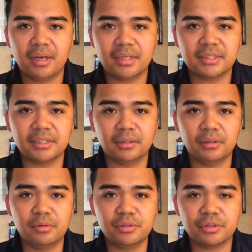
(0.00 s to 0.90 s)
a
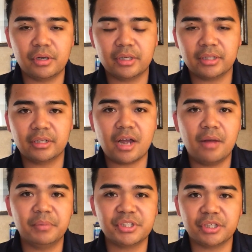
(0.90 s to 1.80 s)
solution
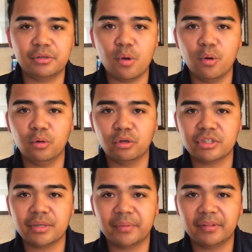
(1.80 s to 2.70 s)
accomplish a goal or
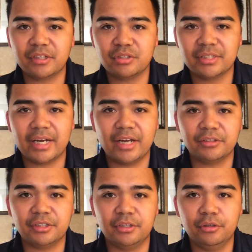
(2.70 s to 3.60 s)
something that you set
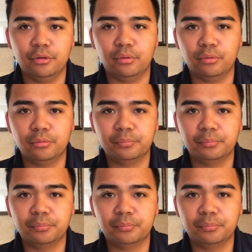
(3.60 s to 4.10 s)
out to do